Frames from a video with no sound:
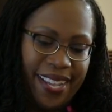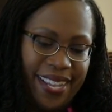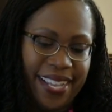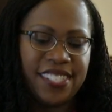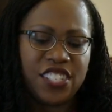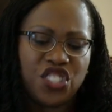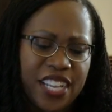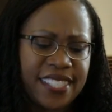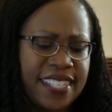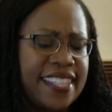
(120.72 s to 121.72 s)
He
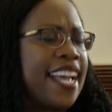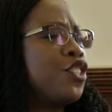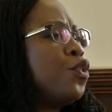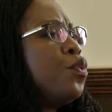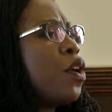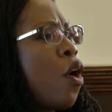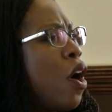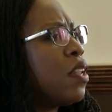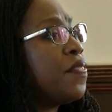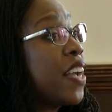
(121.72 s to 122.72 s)
suggested that due to
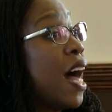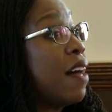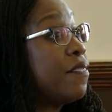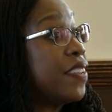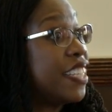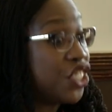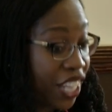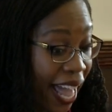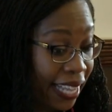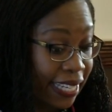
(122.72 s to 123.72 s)
all of the
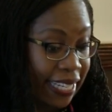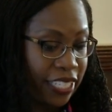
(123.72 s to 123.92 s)
confidentiality